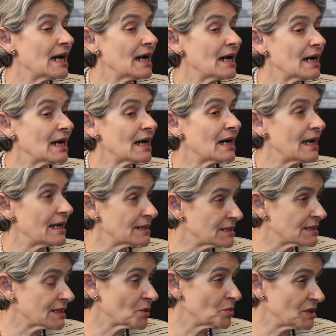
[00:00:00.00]

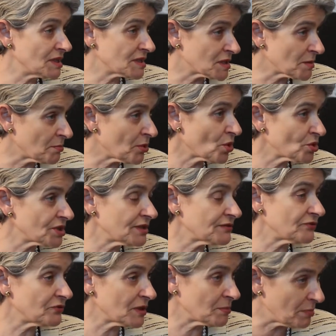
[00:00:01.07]
and with the support
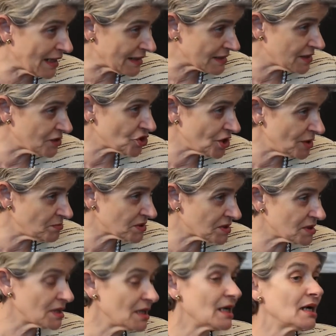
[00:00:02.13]
of partnerships,